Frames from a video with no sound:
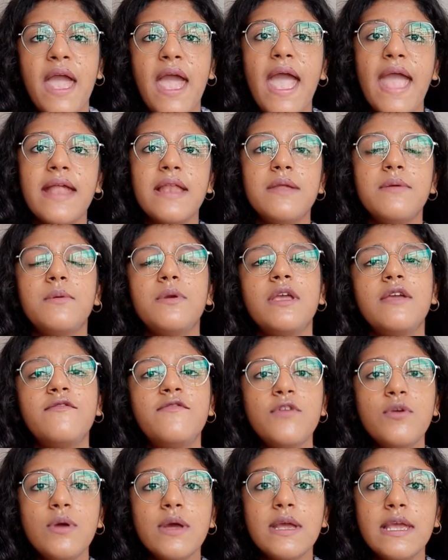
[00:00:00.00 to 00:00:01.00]
and
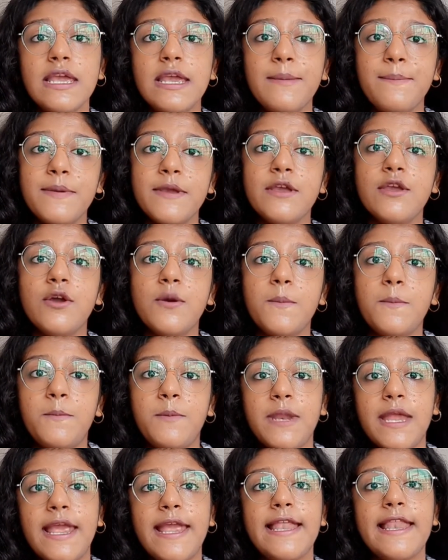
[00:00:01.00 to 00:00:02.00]
if you're keeping your
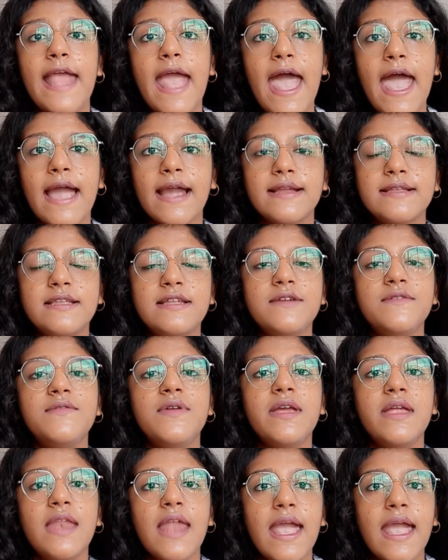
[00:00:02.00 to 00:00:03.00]
brain active
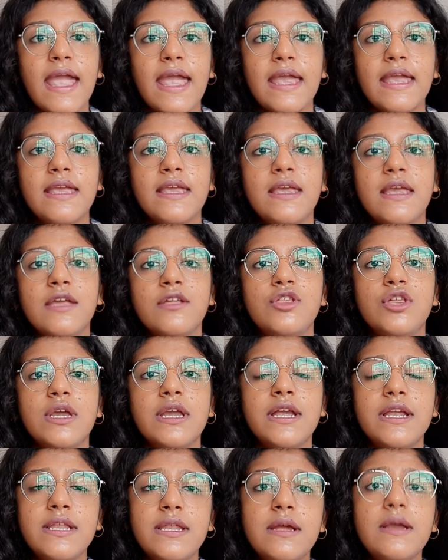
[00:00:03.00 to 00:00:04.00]
and engaged,
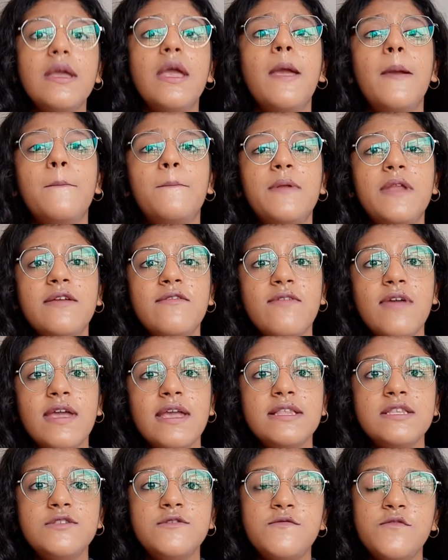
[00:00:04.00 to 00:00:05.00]
it
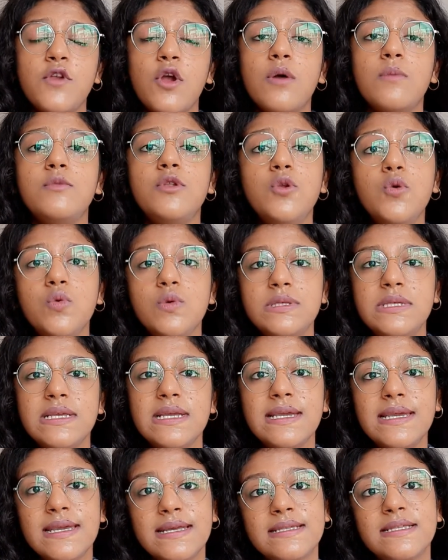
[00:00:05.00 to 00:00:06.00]
prevents from
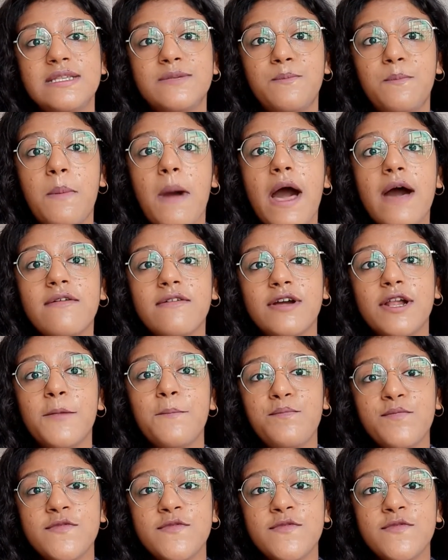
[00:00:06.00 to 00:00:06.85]
losing its power.